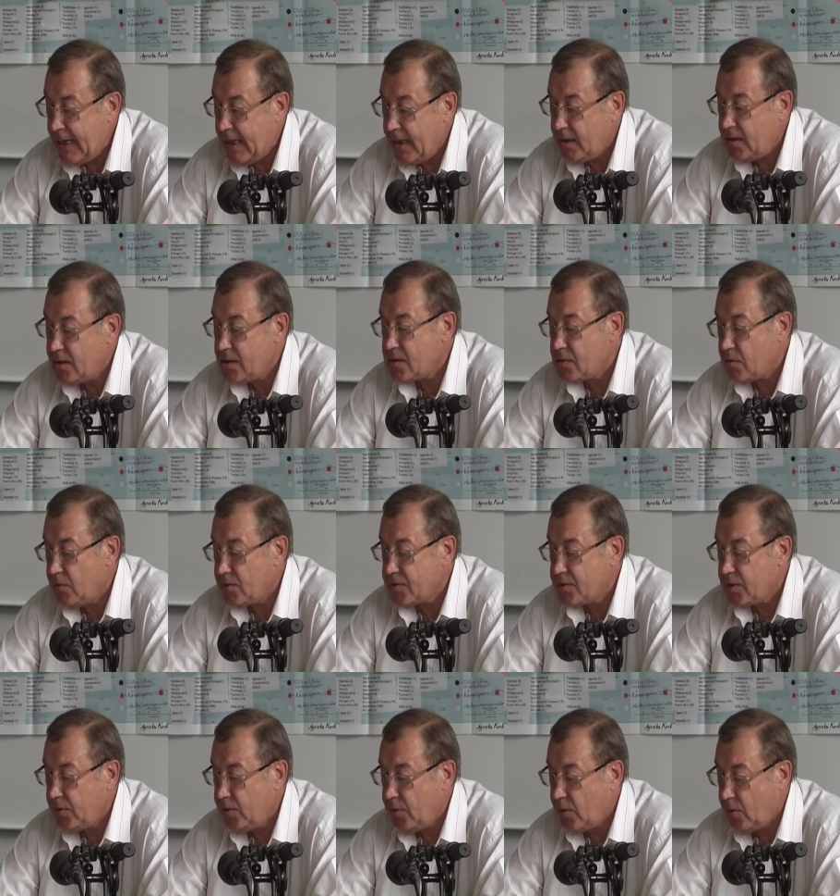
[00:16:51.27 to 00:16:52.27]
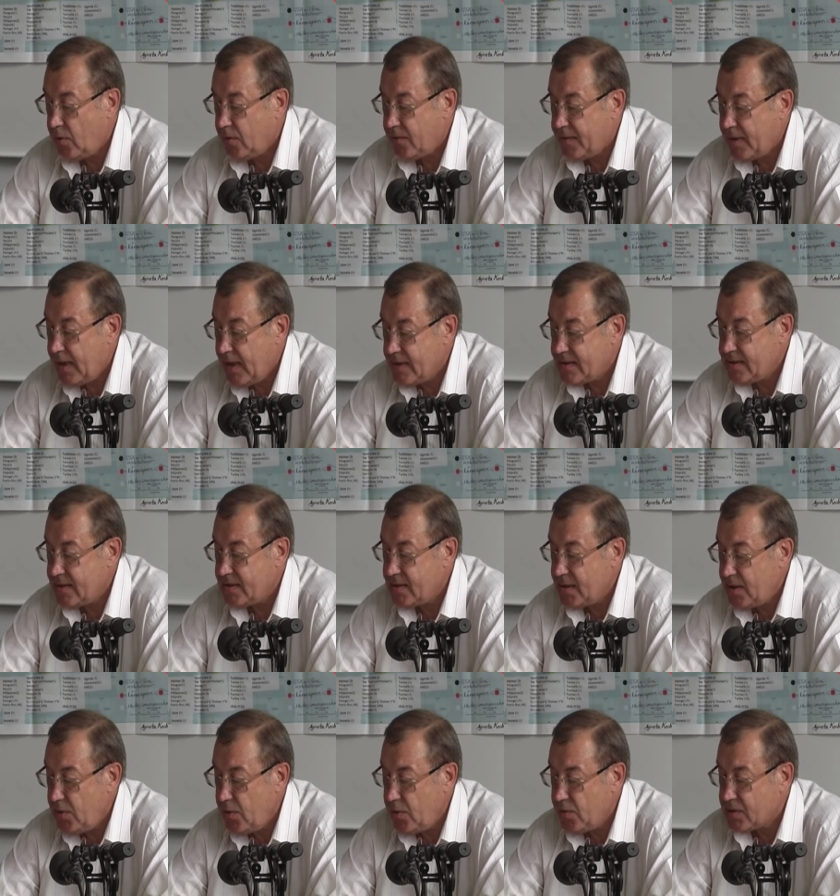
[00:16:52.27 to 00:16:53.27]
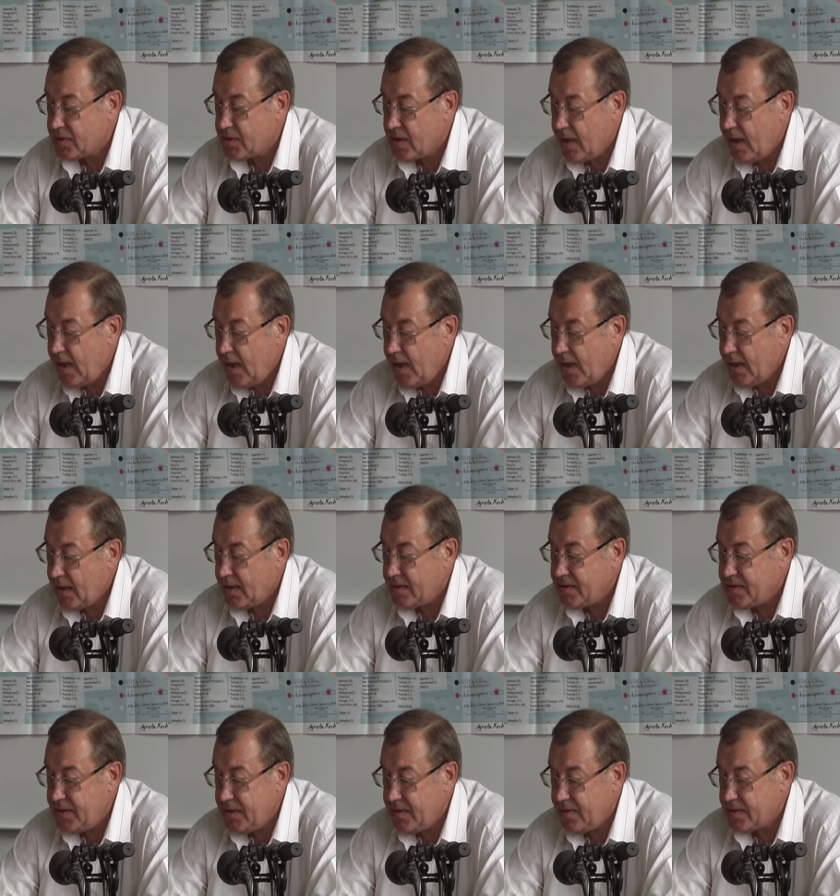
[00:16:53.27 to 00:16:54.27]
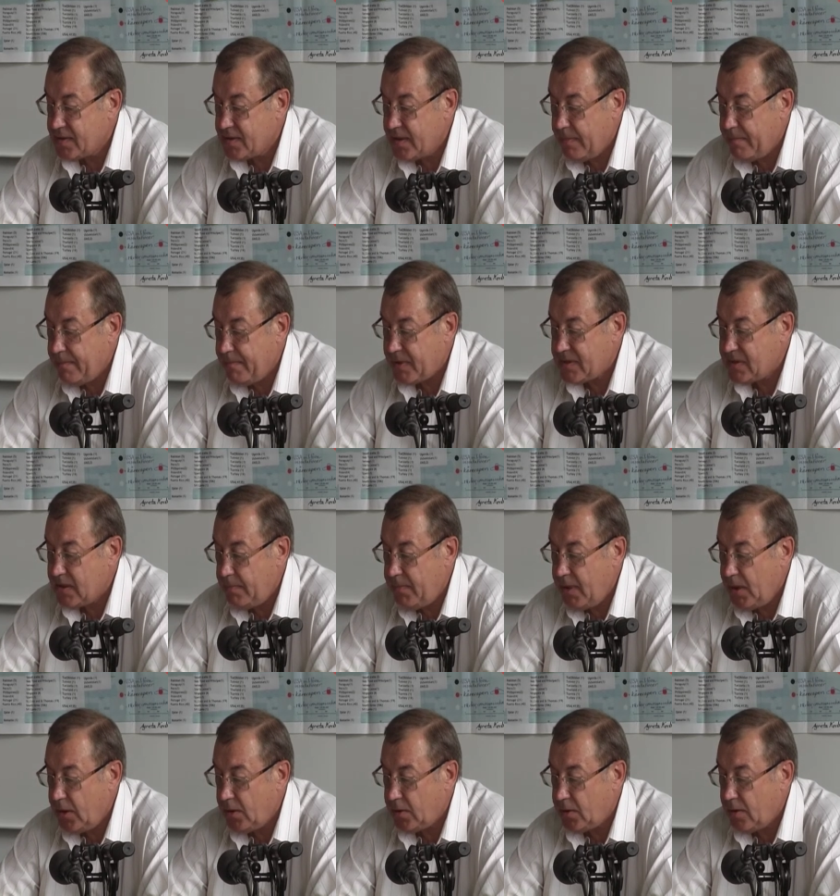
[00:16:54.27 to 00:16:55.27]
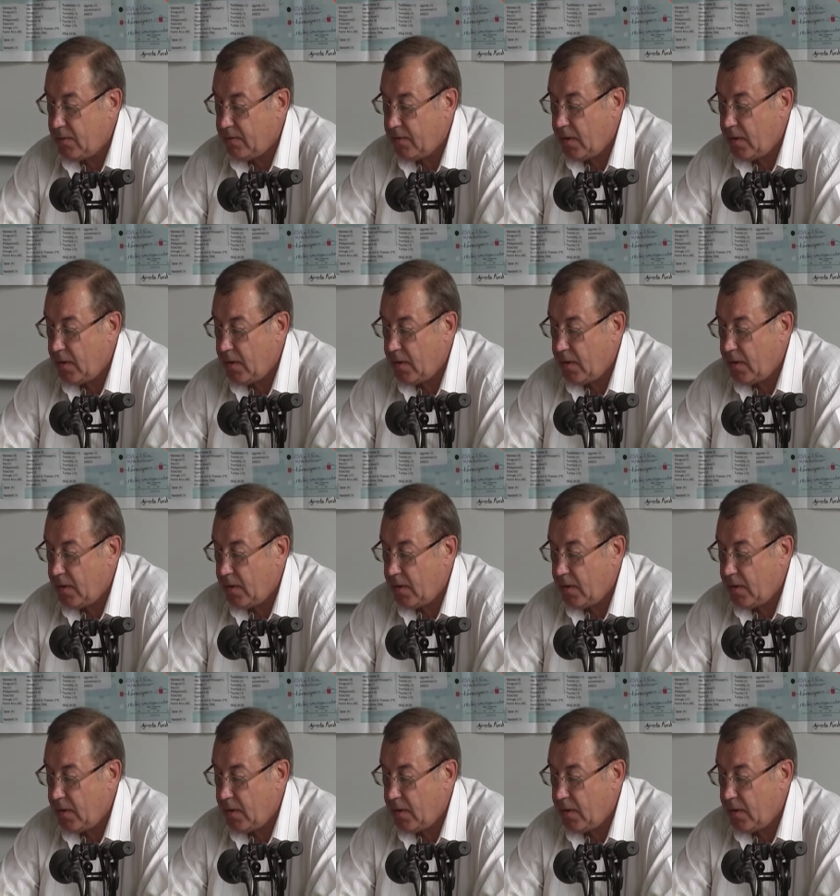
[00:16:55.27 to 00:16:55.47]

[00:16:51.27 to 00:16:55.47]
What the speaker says: It is also known that the US considers the possibility